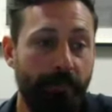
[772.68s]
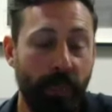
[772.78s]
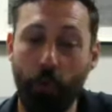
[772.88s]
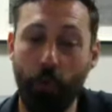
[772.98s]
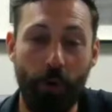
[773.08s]

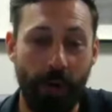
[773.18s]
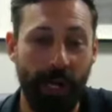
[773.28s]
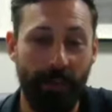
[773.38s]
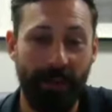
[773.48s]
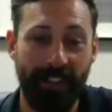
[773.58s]
You woke
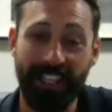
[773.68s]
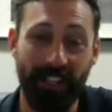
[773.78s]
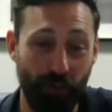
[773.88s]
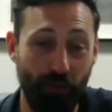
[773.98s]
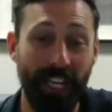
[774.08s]
up. That's
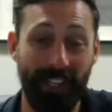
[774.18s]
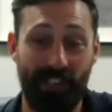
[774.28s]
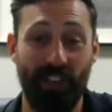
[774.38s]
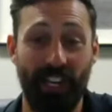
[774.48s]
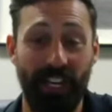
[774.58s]
a great
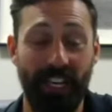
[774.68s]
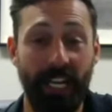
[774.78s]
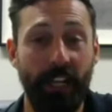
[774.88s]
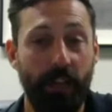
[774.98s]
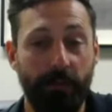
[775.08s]
start.
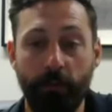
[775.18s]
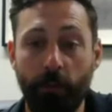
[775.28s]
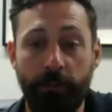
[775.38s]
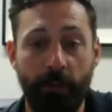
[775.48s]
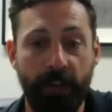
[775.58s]
You have a
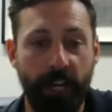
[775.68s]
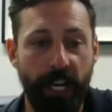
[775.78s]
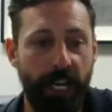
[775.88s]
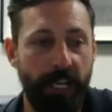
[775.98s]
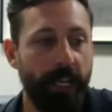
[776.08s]
roof over your
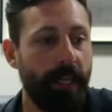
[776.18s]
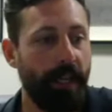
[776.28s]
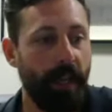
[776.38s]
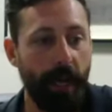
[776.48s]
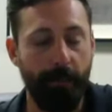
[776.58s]
head.
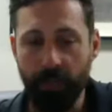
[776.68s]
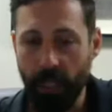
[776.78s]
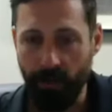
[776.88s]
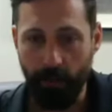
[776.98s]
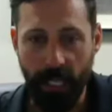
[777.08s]

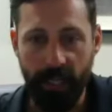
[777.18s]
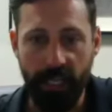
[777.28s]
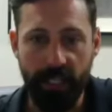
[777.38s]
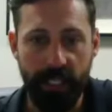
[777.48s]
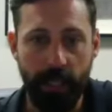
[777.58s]
You have a bed that
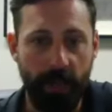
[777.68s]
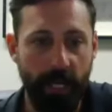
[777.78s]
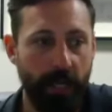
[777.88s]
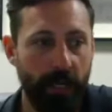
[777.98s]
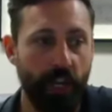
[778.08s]
you sleep
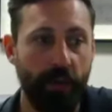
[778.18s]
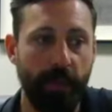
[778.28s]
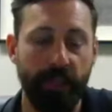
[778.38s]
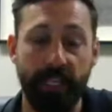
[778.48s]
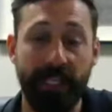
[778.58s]
in. You're going to be
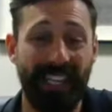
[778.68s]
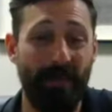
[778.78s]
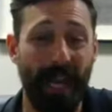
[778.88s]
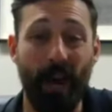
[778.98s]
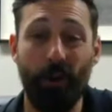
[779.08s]
able to
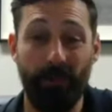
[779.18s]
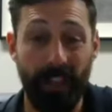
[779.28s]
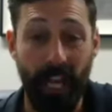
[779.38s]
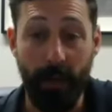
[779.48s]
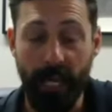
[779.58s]
step out of
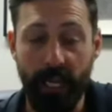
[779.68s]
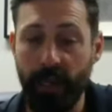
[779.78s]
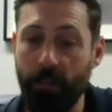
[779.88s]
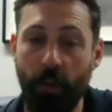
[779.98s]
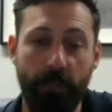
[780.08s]
that bed.
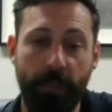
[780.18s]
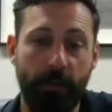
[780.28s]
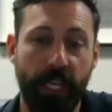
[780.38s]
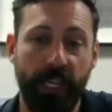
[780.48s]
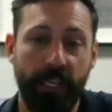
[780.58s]
A lot of
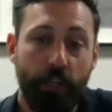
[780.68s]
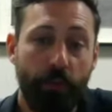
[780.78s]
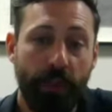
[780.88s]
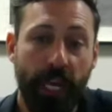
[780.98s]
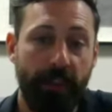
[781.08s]
people can't
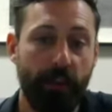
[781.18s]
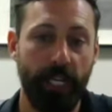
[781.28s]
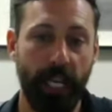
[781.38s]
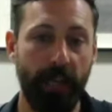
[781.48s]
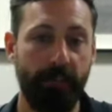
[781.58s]
do that in their day.